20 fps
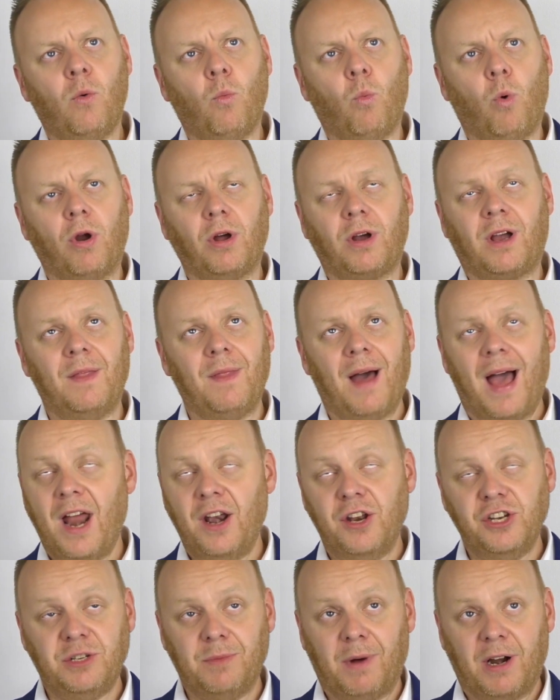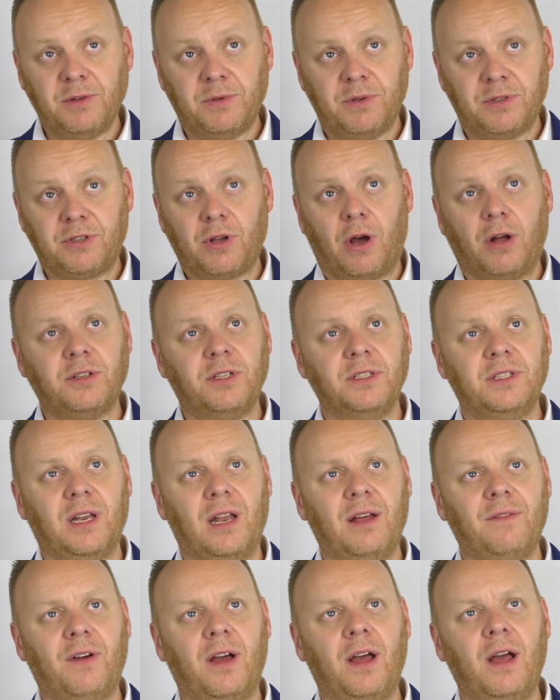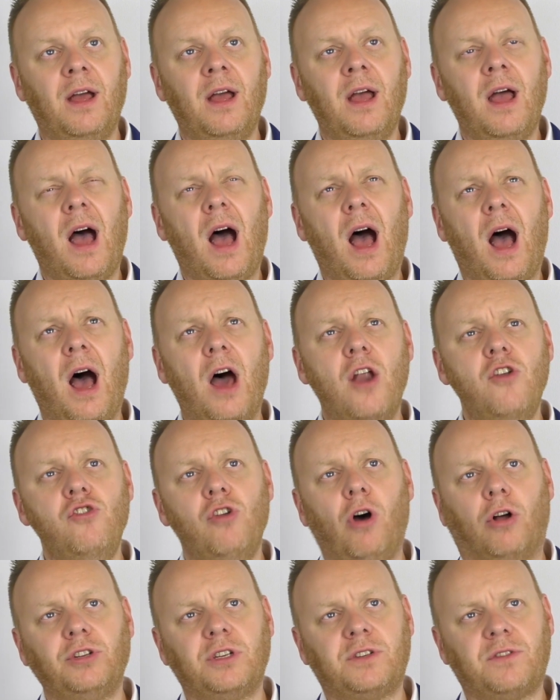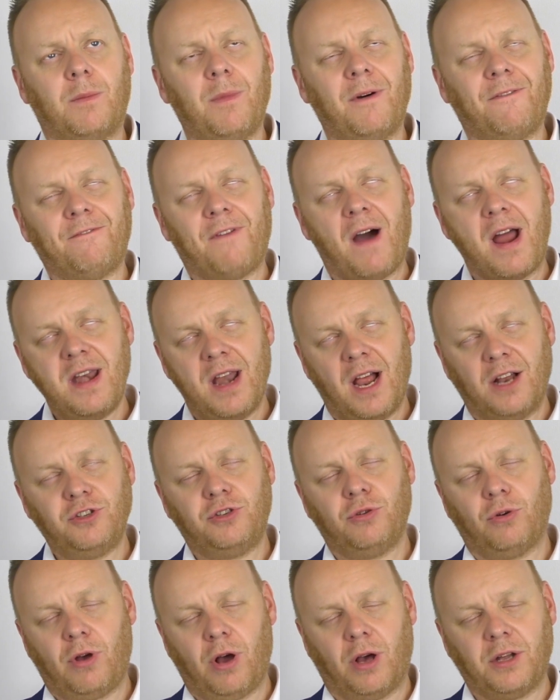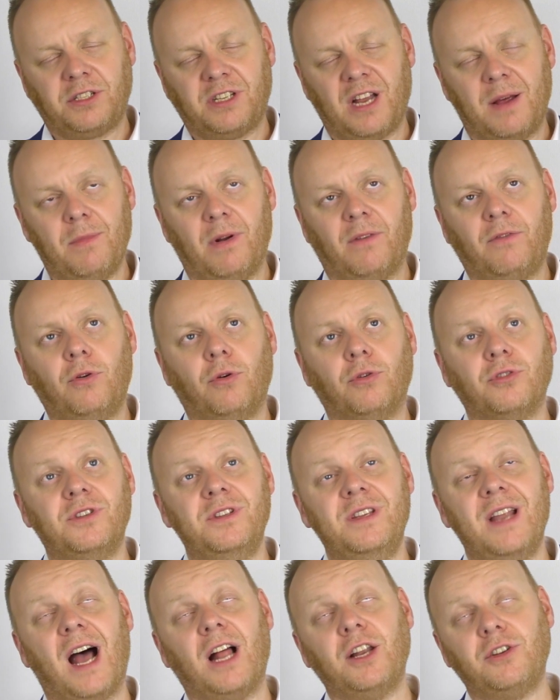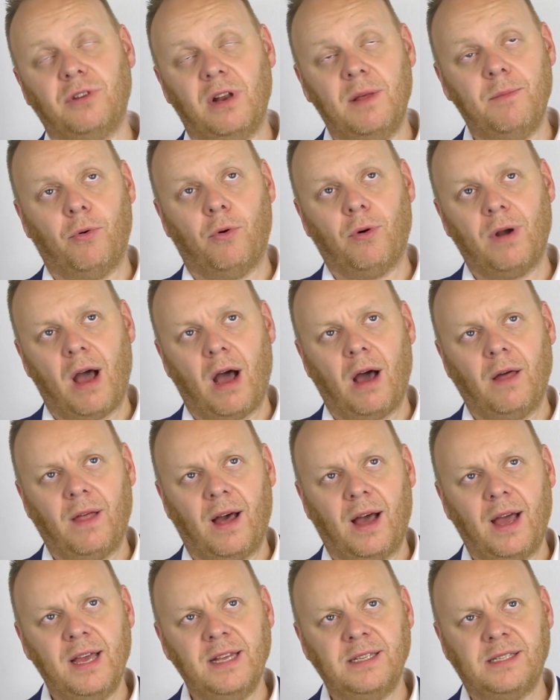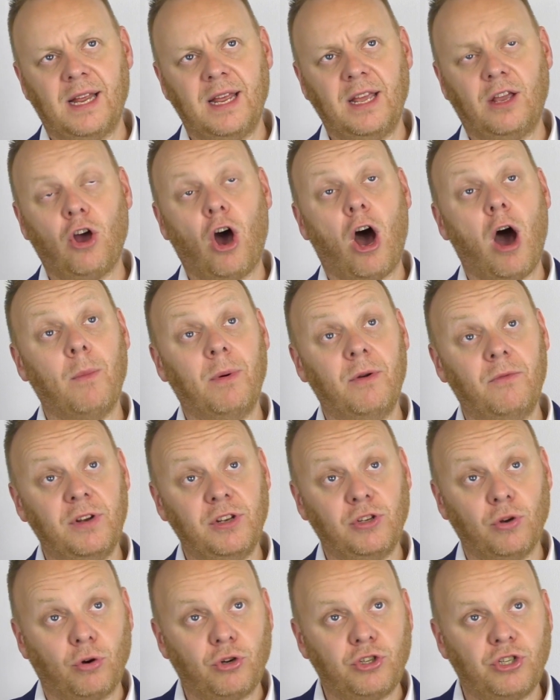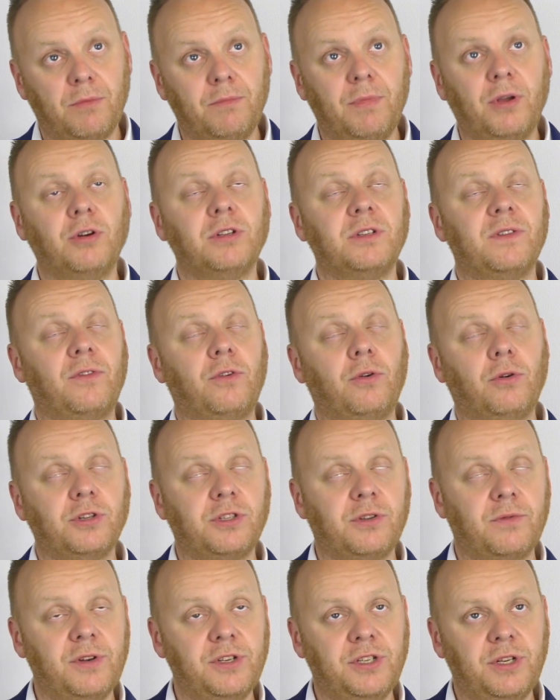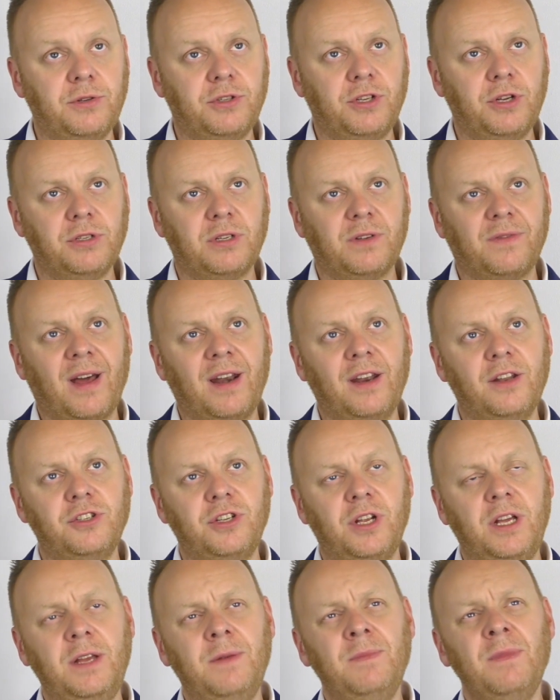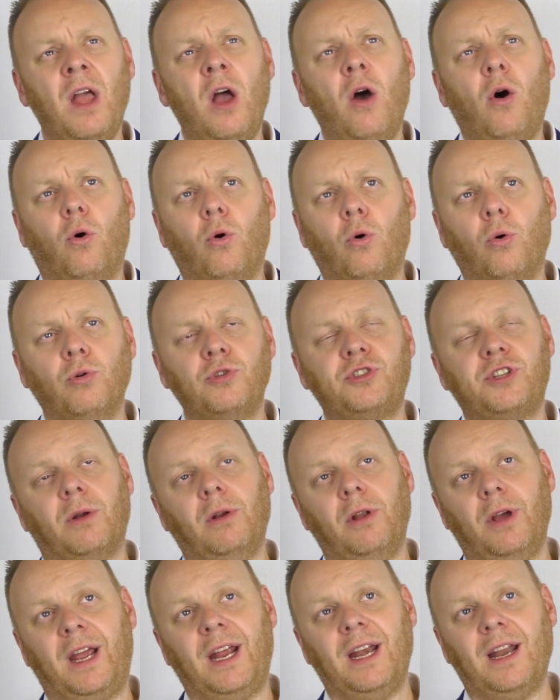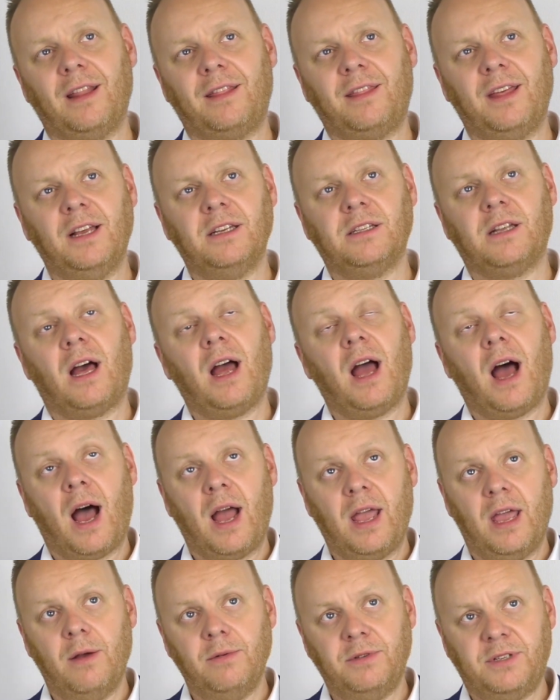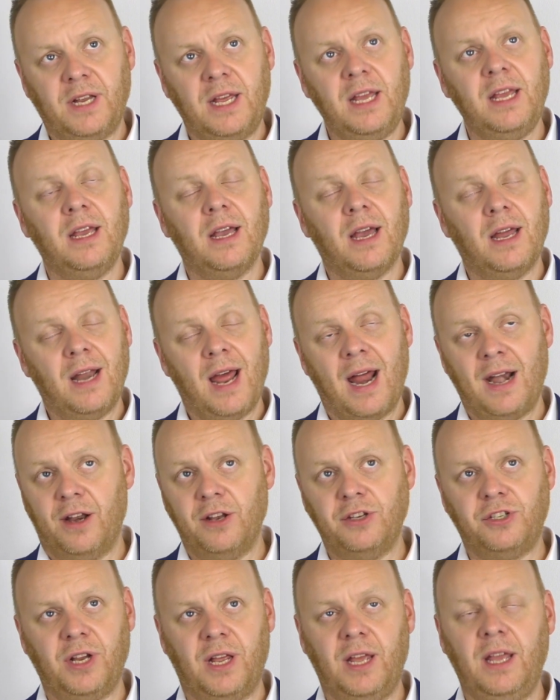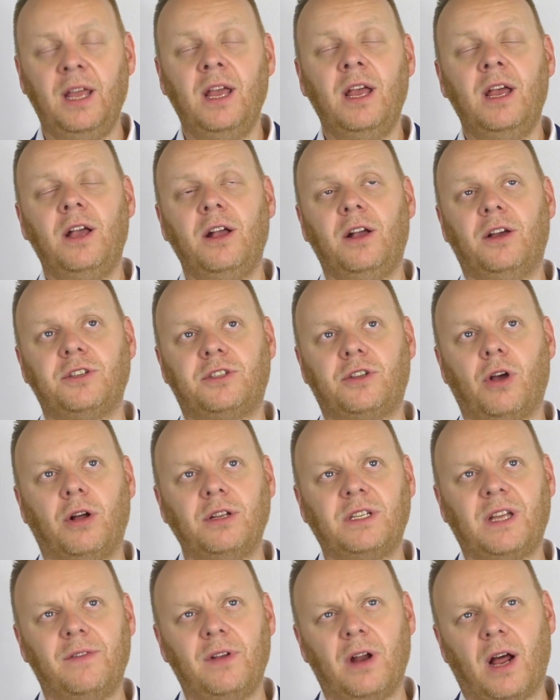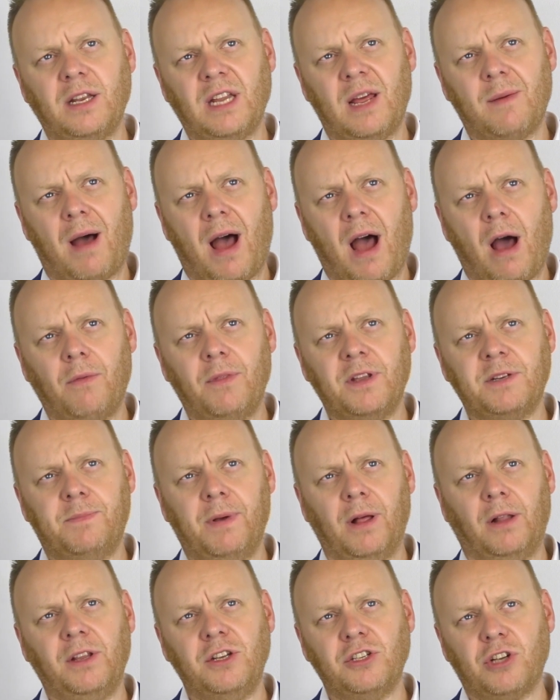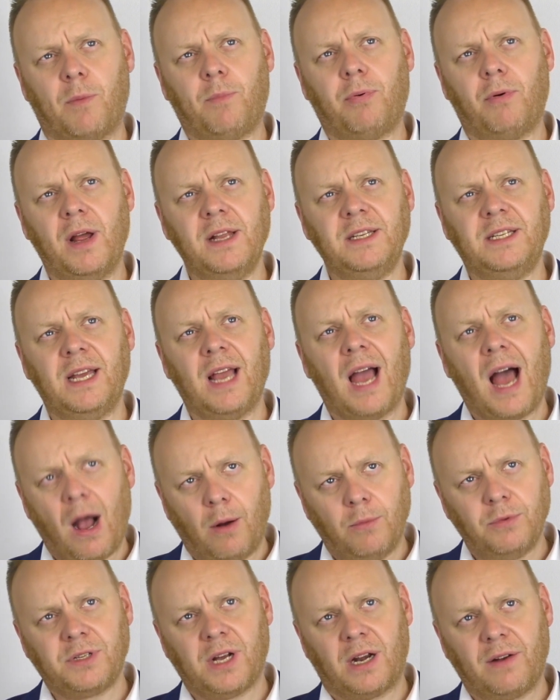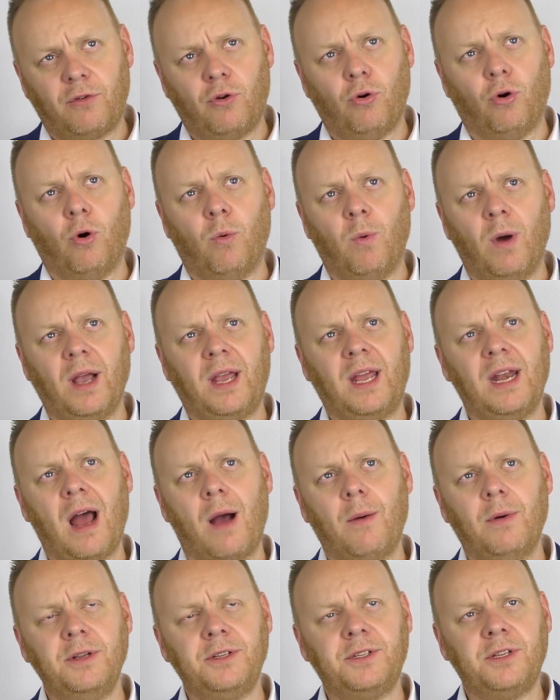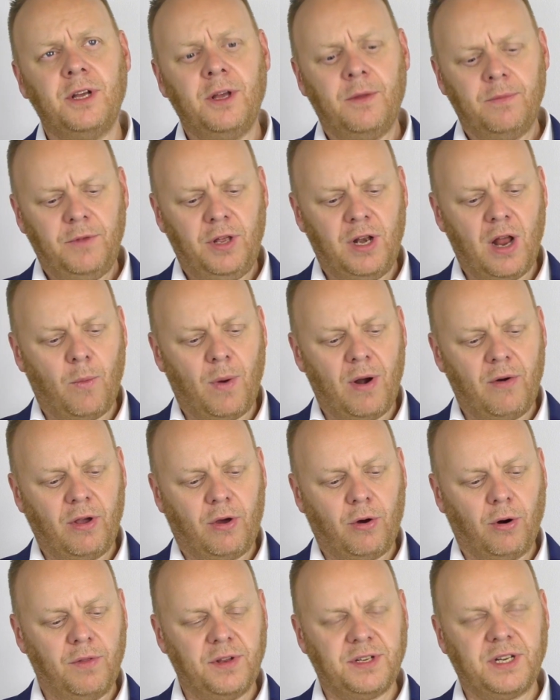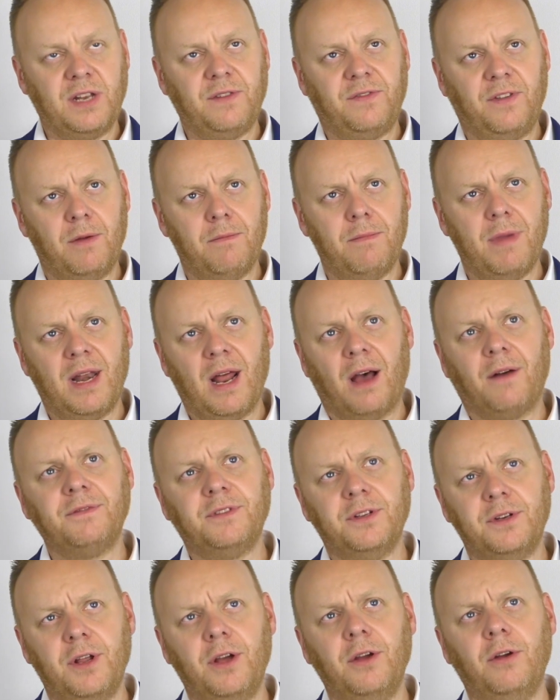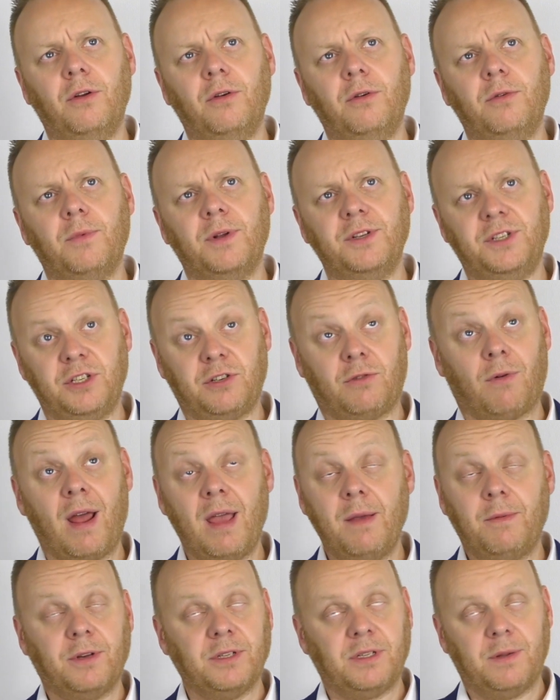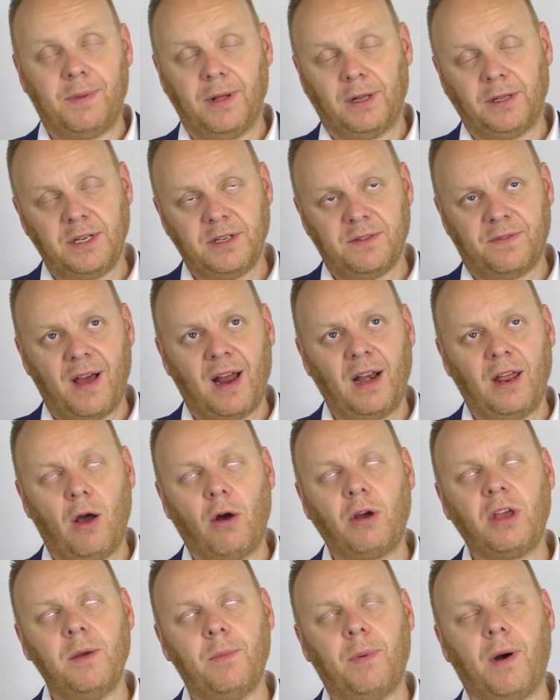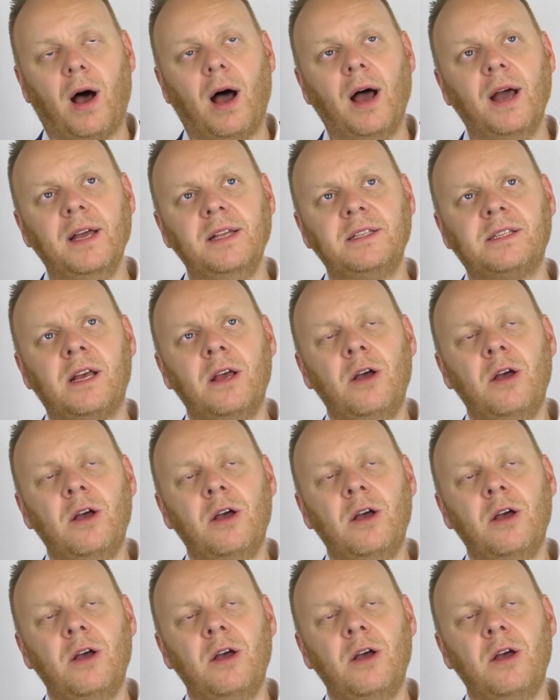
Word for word: What can that energy management start to deliver? Uh, not just from a financial cost saving, but of course, naturally born out of that is a carbon reduction because, of course, the reduced use of energy. Also, looking at things like IoT and energy can start to give you an idea about how this building's operating outside of core working hours. You know, we're recording this interview mid afternoon, which is great because the building's fairly occupied.